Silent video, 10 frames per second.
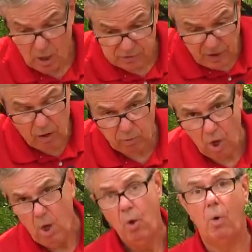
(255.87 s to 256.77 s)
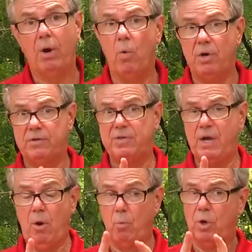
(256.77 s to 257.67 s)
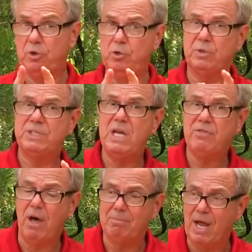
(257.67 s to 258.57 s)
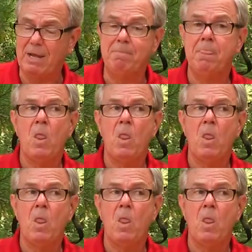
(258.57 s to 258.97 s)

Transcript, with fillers: So what I want to tell, I want to do a teeth update.